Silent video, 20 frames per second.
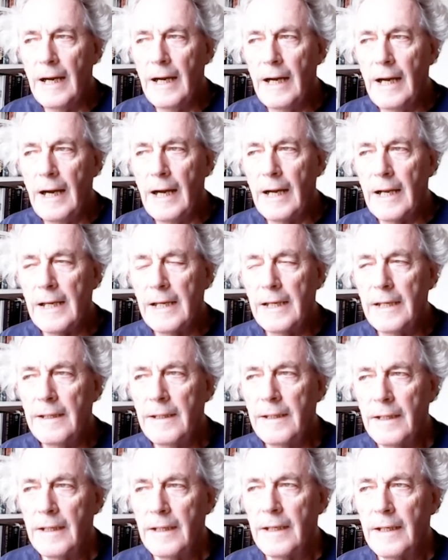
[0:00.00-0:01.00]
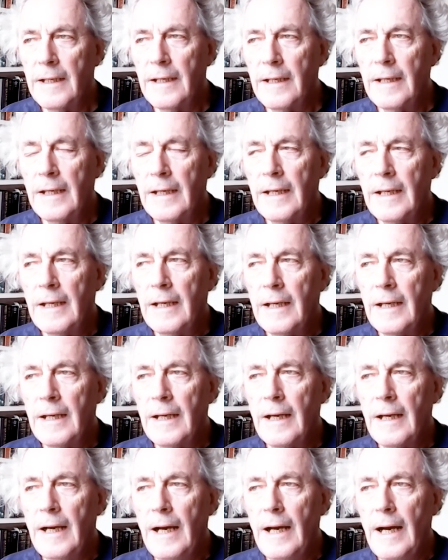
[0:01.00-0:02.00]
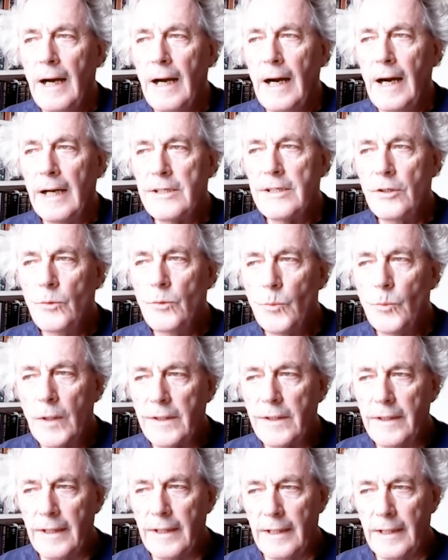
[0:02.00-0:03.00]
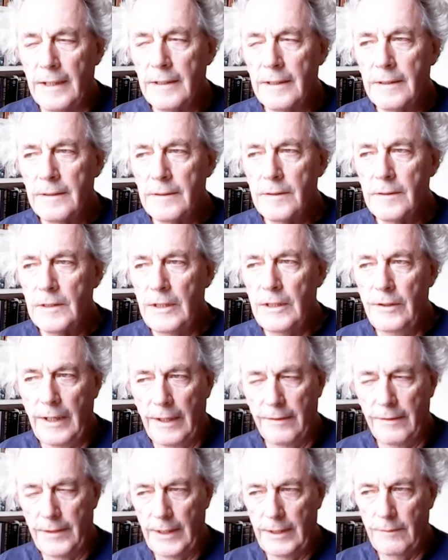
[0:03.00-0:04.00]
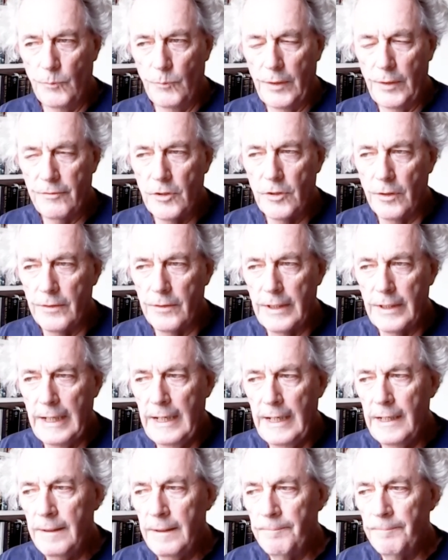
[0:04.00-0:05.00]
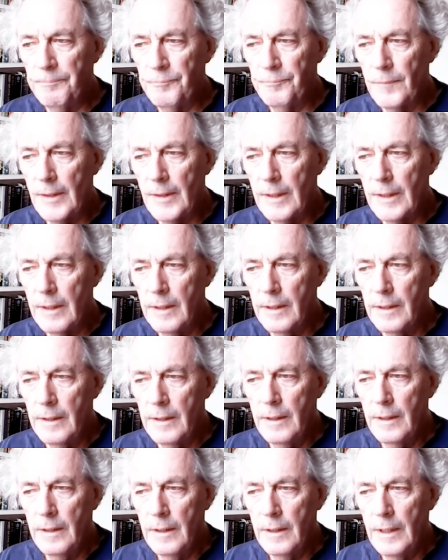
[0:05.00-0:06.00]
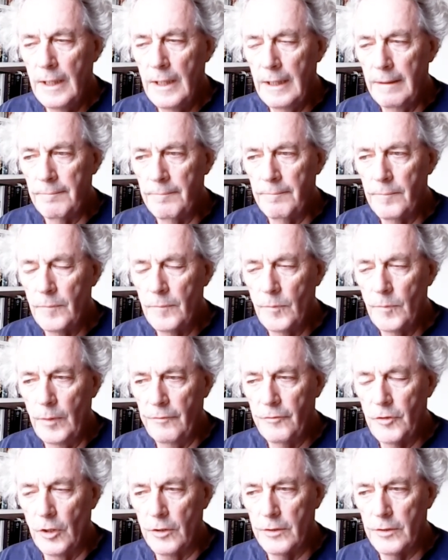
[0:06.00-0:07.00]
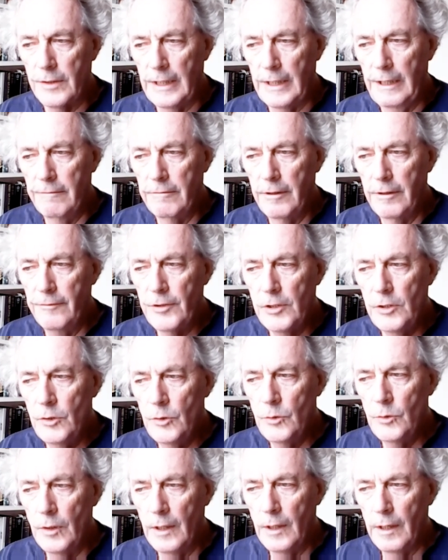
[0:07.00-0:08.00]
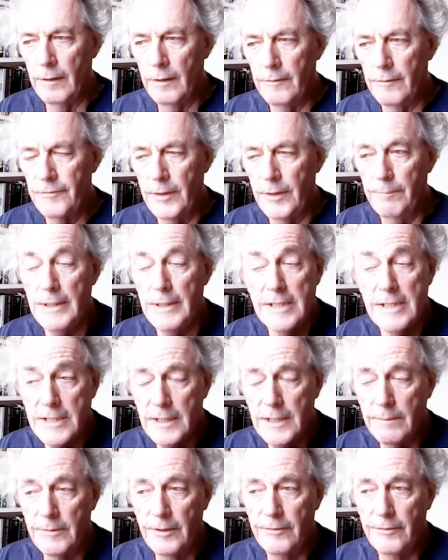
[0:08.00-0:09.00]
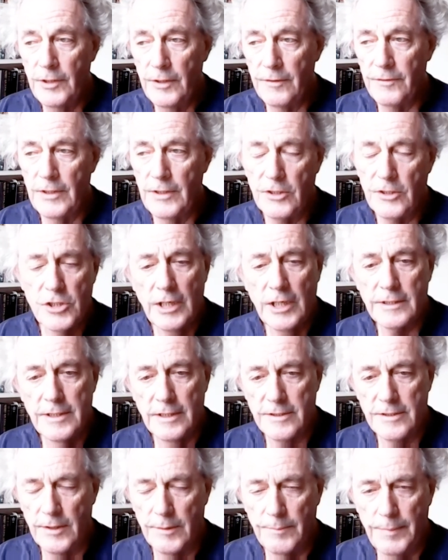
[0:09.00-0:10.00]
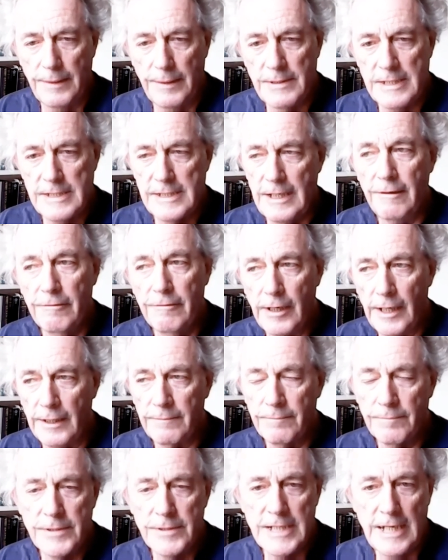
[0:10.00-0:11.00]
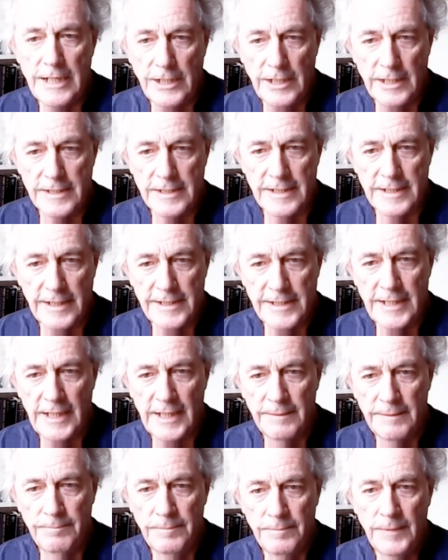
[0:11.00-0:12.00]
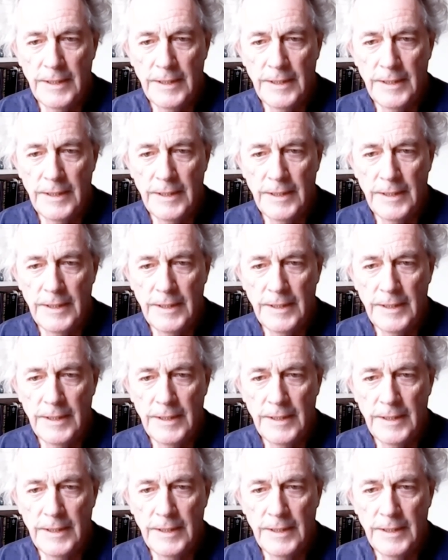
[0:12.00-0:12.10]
I, I do wonder, you know, the, we've got the um, we've got the review of the midterm review of the charters of the BBC run 10 years at a time.